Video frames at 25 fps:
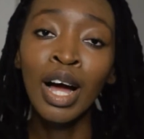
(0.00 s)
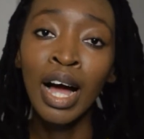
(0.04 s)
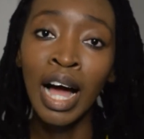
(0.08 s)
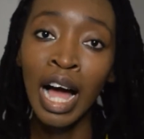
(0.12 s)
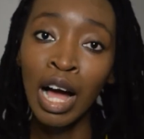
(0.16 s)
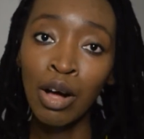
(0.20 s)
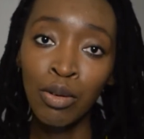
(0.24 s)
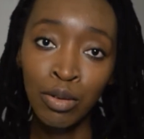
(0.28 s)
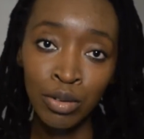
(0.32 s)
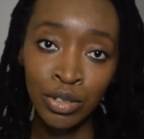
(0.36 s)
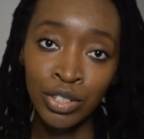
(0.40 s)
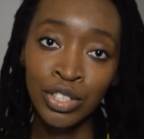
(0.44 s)

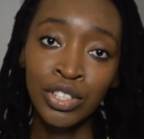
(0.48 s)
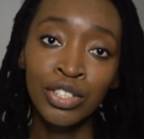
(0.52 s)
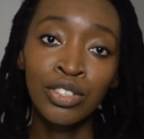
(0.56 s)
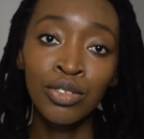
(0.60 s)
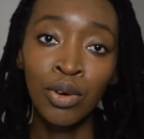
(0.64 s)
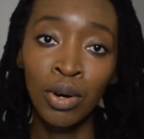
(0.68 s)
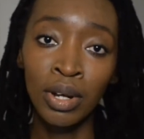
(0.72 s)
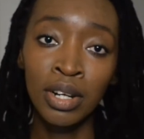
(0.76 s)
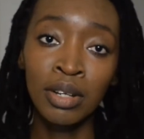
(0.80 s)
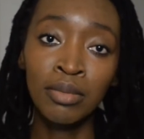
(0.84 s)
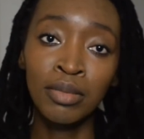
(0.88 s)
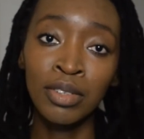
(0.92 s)
I will just
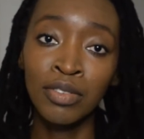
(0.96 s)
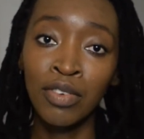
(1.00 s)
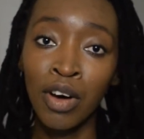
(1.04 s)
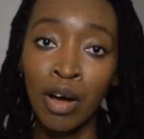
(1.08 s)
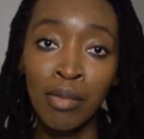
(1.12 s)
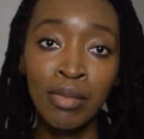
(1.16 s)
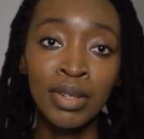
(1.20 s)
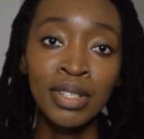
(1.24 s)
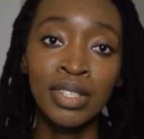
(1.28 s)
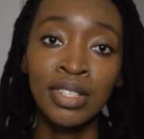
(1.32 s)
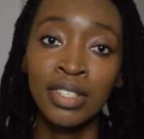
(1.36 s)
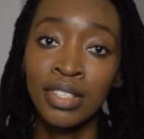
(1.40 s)
call him the
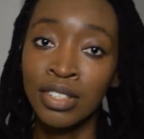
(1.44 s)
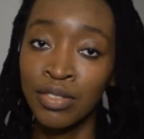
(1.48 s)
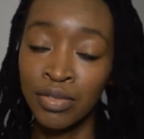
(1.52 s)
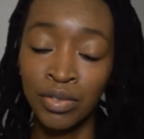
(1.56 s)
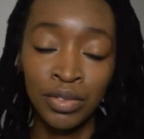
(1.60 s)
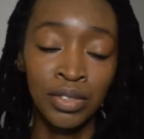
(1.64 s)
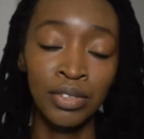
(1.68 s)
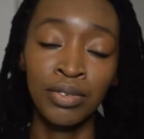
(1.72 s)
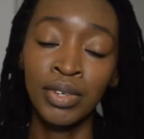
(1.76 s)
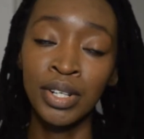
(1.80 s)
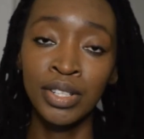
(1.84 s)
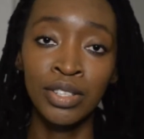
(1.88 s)
pharmacist
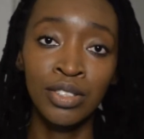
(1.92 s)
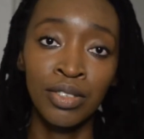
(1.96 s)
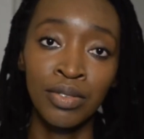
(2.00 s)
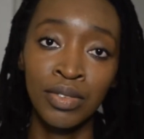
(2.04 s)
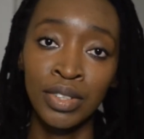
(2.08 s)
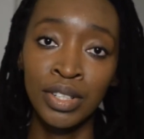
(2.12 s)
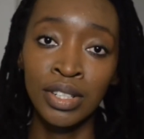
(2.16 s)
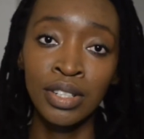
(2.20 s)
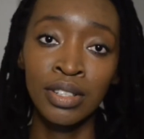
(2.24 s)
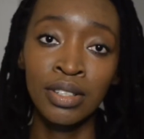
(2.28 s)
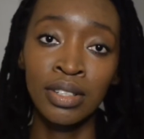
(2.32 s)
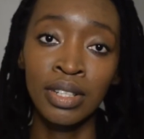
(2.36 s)
for the rest of
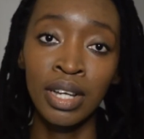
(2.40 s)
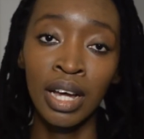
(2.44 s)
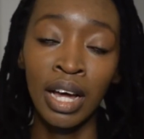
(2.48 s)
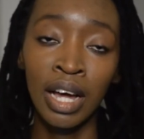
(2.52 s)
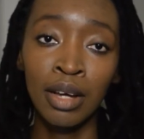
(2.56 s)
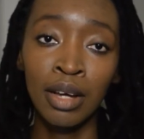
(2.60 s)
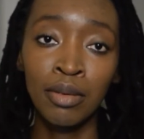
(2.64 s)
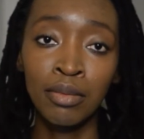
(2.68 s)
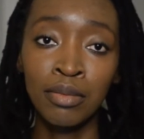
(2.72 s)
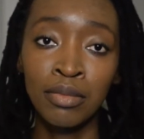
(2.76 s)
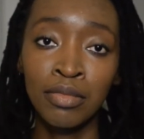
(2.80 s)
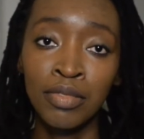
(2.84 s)
this
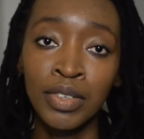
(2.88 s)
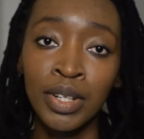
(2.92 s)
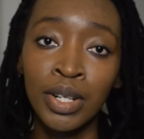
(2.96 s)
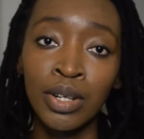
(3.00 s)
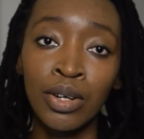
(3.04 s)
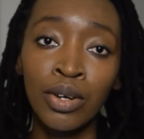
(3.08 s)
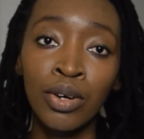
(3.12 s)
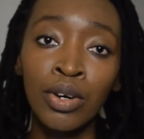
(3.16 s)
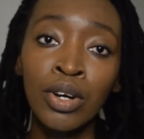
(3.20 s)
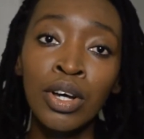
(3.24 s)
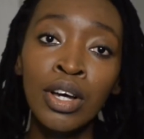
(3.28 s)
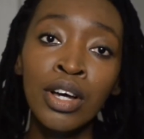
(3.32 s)

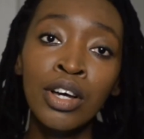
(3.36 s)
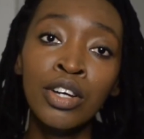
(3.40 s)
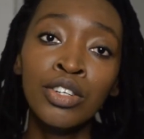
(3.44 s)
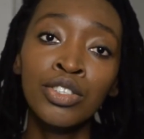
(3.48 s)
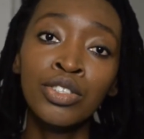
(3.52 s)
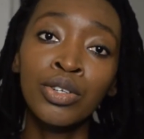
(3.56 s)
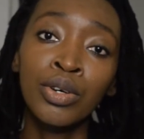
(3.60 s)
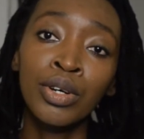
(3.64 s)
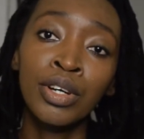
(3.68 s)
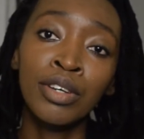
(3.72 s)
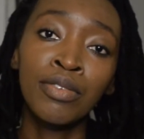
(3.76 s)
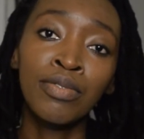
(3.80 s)
video.
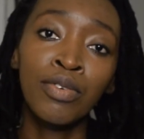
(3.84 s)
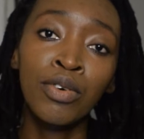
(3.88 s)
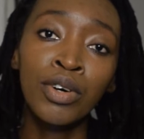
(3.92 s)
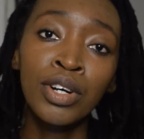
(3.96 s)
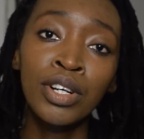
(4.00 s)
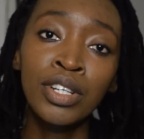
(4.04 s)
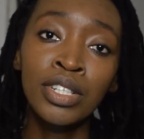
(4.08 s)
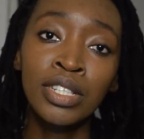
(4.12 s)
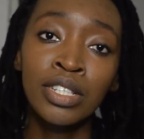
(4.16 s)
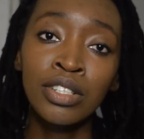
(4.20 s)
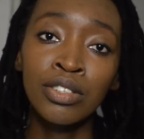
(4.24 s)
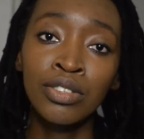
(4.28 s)
So it
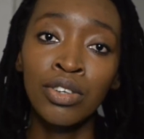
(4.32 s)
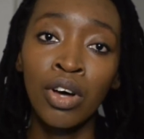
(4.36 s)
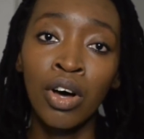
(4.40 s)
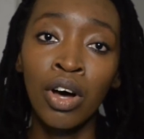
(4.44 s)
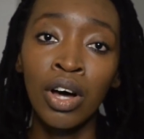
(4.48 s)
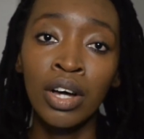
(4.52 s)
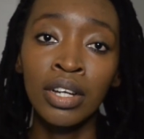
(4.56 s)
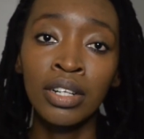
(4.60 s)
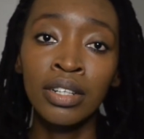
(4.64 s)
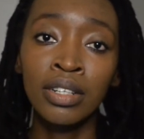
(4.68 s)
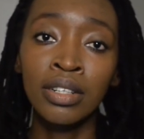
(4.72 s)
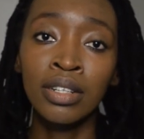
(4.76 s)
focuses
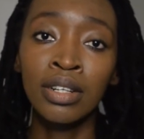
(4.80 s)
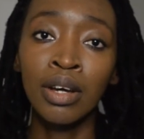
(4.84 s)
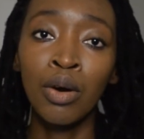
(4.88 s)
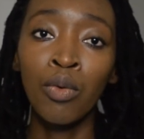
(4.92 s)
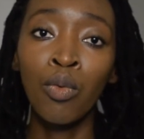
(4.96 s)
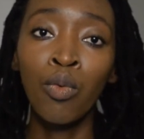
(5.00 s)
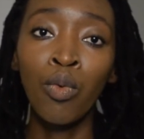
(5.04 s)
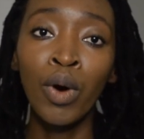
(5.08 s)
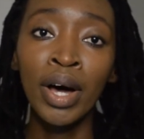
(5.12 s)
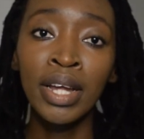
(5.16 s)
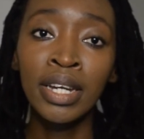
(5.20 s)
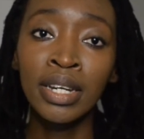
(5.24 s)
on
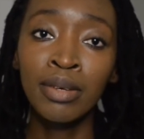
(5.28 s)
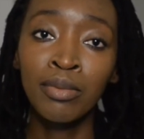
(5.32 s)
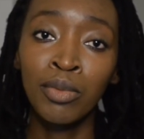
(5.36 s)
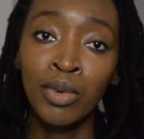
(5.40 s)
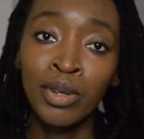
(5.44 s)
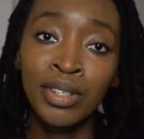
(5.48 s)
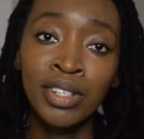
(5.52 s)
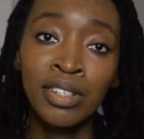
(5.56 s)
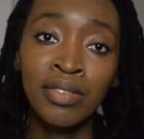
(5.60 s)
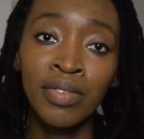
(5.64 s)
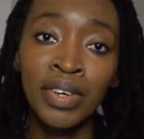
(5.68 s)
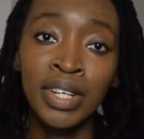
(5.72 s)
what
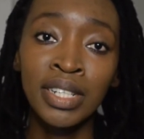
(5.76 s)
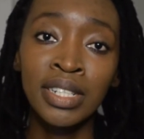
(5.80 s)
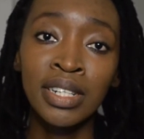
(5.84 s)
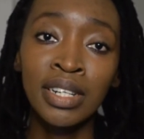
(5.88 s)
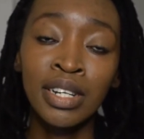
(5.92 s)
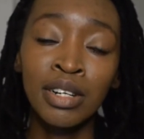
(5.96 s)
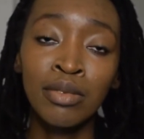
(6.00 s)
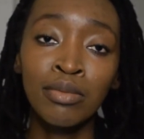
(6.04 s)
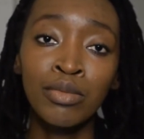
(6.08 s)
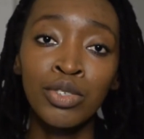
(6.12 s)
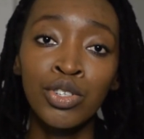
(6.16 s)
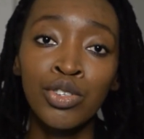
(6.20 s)
motivated
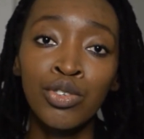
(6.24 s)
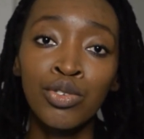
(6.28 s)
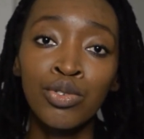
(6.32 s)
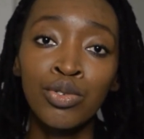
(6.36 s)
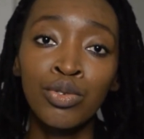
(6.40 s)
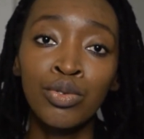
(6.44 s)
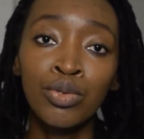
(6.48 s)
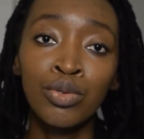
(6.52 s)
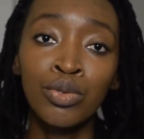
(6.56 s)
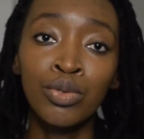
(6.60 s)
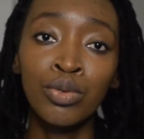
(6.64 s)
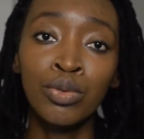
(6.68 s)
him
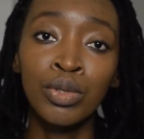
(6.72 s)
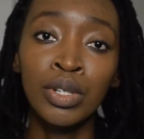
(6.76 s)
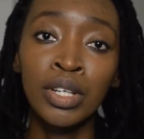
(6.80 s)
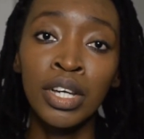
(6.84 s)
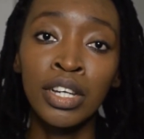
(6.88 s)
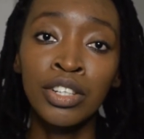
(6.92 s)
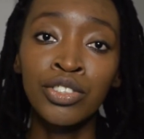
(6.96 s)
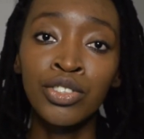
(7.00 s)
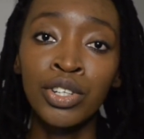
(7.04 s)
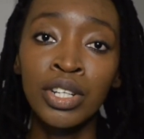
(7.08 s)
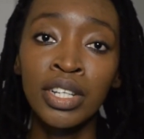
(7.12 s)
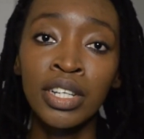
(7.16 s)
to
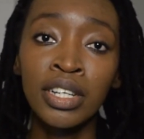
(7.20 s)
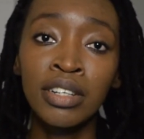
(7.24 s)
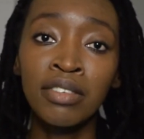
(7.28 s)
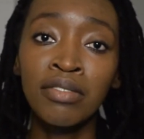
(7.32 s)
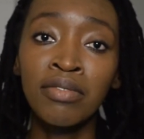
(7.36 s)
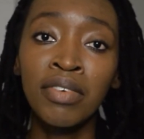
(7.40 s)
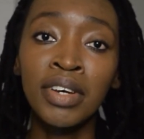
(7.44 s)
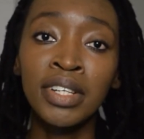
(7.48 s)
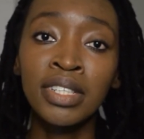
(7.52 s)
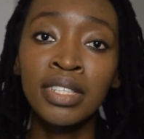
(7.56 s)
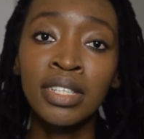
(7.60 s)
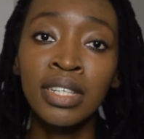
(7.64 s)
actually
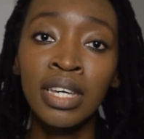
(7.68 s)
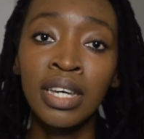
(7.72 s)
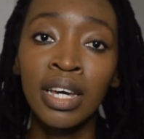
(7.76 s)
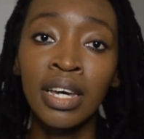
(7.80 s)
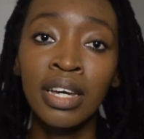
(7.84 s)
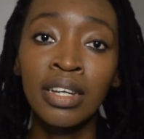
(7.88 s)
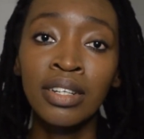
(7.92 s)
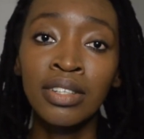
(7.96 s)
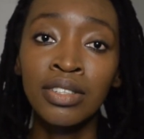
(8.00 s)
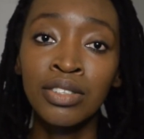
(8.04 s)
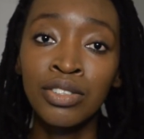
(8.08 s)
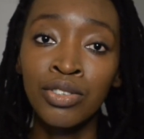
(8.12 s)

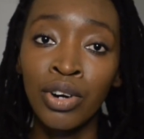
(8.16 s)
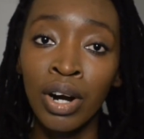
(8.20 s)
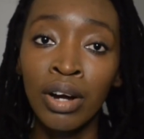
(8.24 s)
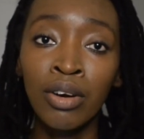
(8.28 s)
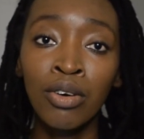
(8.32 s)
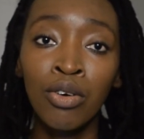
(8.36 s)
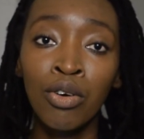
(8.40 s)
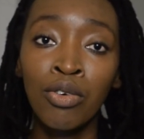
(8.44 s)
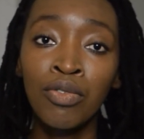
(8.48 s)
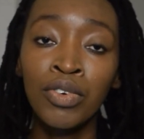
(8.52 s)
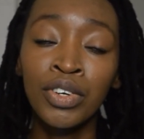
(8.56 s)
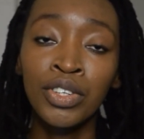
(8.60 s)
investigate drug
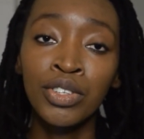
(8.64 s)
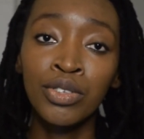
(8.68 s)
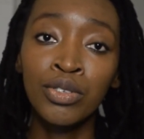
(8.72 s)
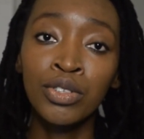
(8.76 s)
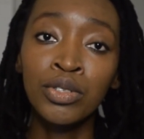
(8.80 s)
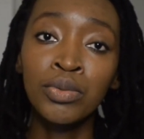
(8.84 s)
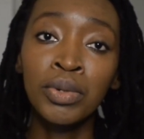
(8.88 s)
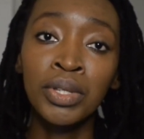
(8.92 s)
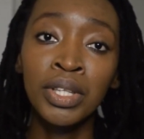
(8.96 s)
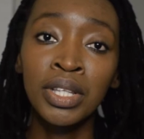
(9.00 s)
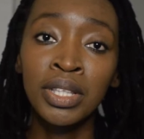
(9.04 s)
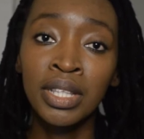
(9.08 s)

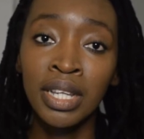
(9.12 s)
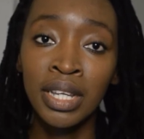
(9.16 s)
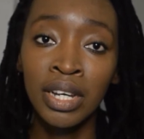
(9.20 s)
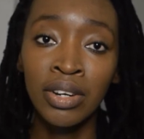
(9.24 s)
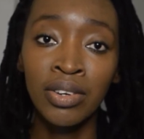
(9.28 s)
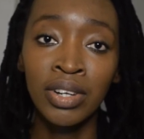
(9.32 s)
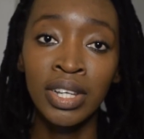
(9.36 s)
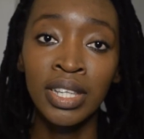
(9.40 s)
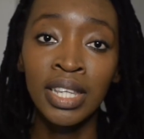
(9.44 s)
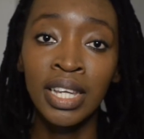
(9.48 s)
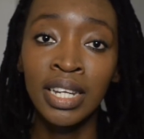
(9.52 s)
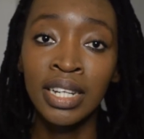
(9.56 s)
overuse within the
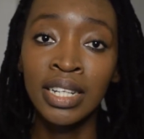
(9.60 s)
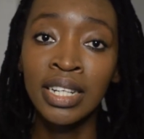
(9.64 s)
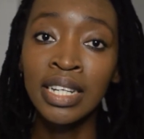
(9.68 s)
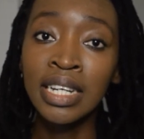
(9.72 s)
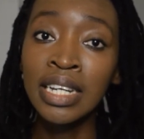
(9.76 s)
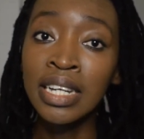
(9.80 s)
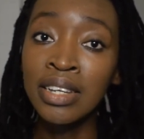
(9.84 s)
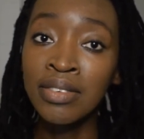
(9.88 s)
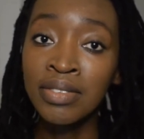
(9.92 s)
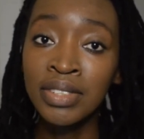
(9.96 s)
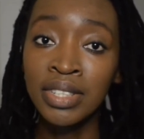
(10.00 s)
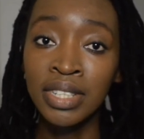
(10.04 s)
area that he
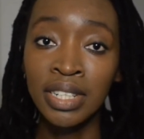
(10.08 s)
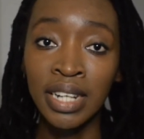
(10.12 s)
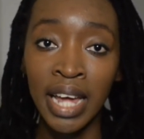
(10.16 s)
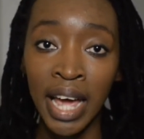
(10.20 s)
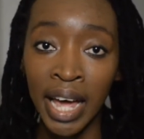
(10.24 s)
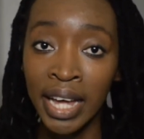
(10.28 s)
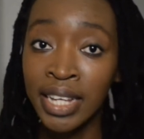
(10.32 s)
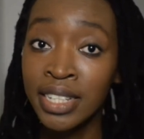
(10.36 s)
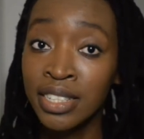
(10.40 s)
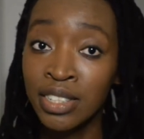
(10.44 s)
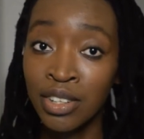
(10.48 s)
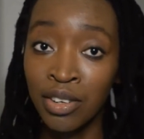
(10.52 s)
lives in
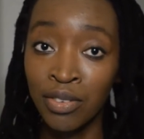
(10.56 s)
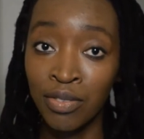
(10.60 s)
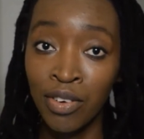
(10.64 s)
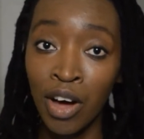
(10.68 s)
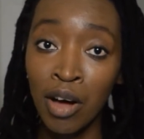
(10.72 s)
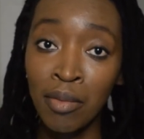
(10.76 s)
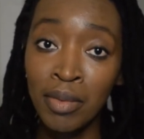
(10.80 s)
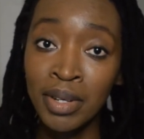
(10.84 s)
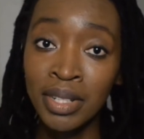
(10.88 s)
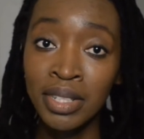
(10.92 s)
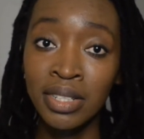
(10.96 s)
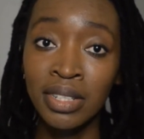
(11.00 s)
as a
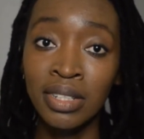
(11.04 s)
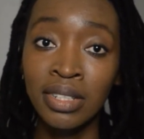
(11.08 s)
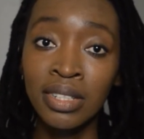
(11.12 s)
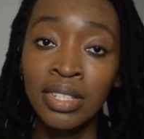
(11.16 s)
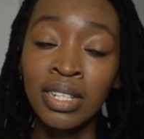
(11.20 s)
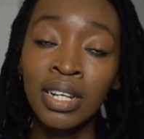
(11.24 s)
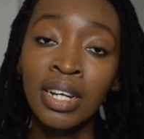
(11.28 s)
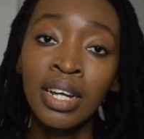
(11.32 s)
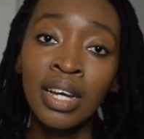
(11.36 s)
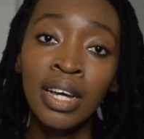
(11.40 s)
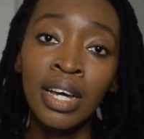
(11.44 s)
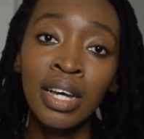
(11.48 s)

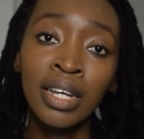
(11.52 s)
pharmacist.